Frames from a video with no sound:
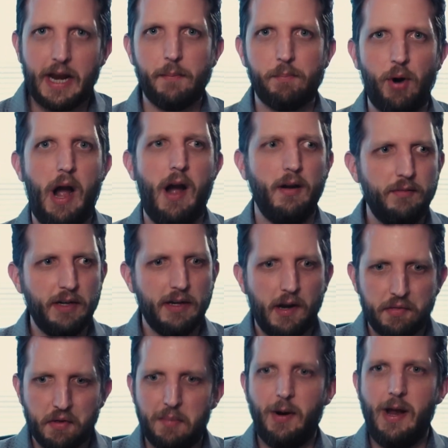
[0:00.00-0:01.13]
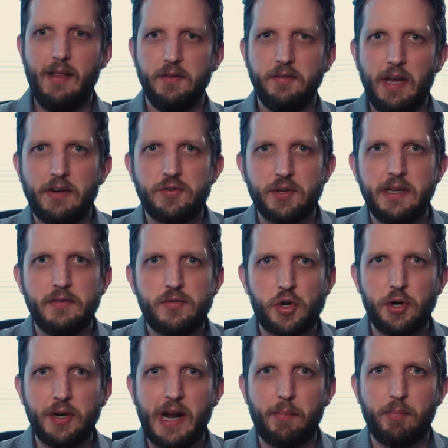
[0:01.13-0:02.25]
kind of proud of it. And I thought, wow, this actually
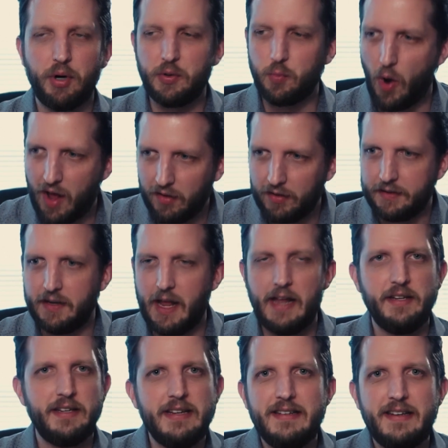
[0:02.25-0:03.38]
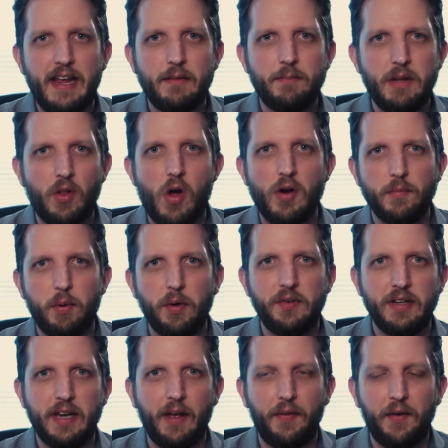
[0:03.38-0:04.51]
turned out pretty well and didn't take me long to put
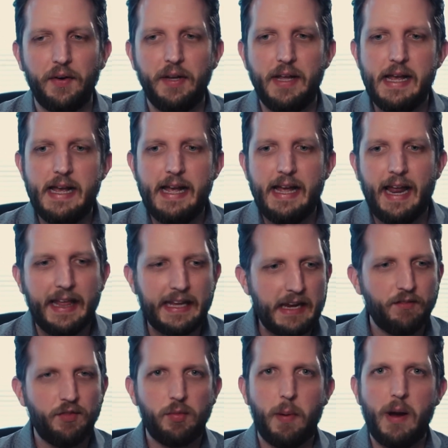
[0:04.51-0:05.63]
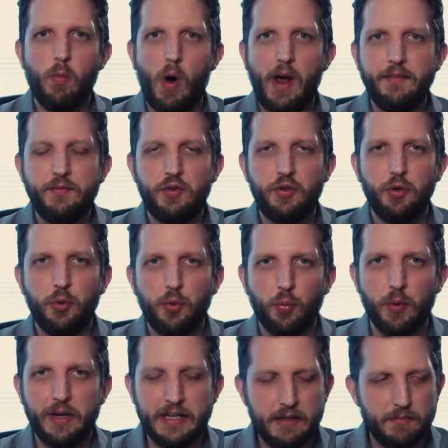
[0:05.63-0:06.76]
together. And I gave it to my wife to
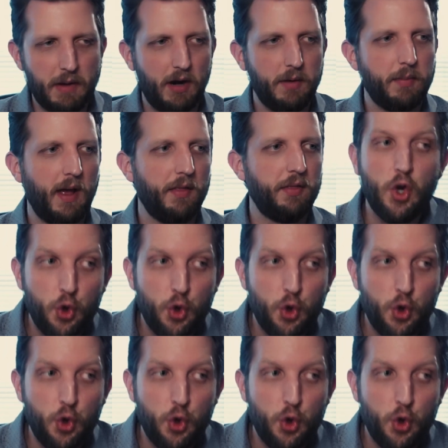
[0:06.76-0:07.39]
read, Mary Beth,